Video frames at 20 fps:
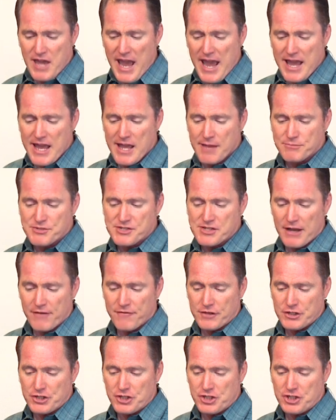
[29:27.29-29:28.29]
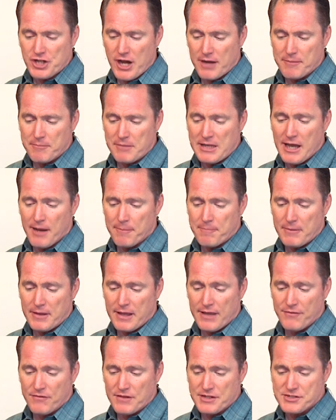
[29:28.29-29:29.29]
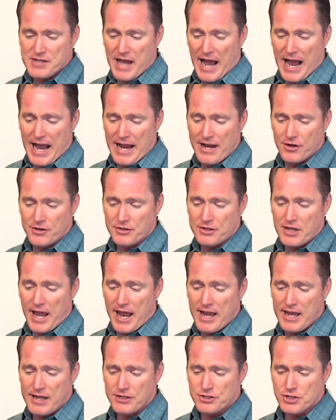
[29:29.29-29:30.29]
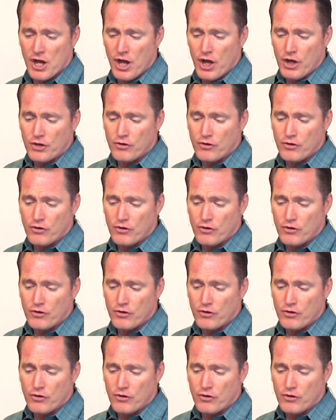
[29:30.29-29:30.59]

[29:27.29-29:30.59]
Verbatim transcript: Yea, himself has shut me up in this iron cage.